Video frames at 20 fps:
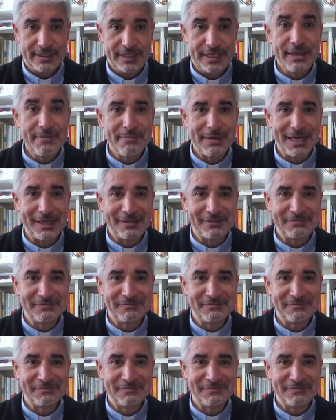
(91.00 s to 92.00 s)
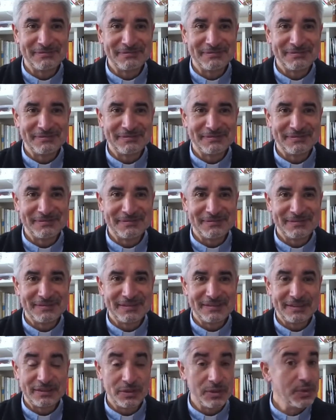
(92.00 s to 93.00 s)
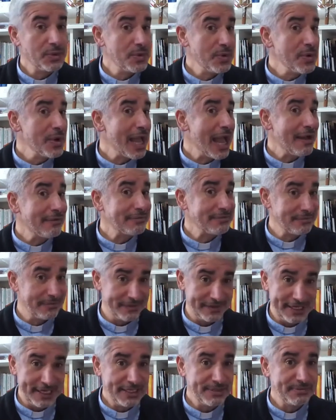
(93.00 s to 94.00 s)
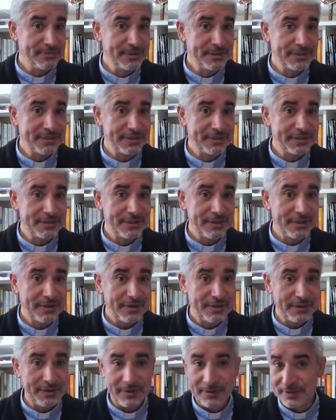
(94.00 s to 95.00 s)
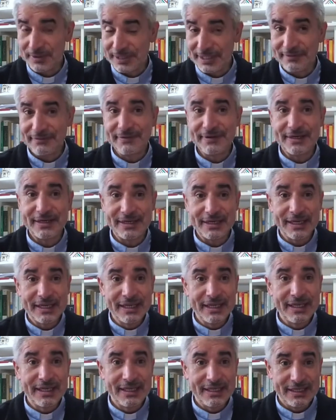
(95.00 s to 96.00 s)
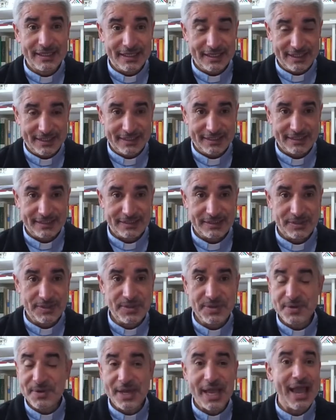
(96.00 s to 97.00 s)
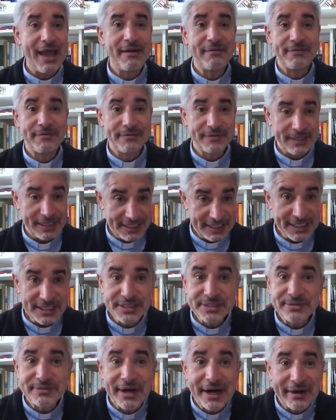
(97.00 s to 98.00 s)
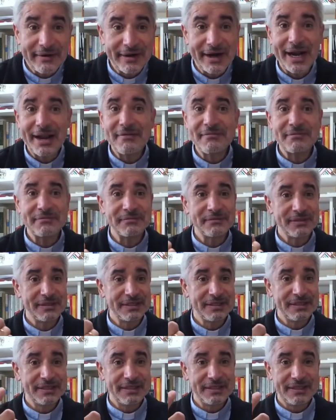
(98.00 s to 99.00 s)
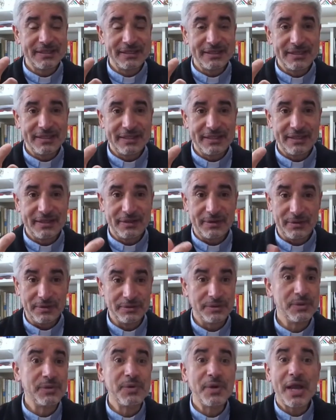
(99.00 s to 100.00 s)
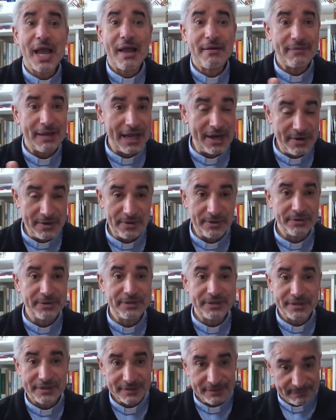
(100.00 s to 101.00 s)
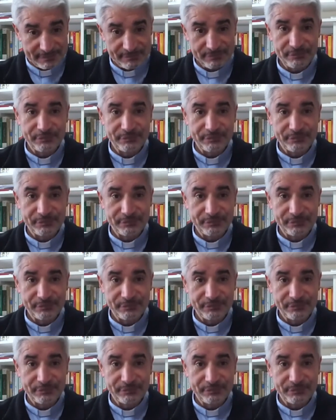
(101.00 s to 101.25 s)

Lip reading: email? Do you have Facebook? Or even, do you have Instagram? Or do you have another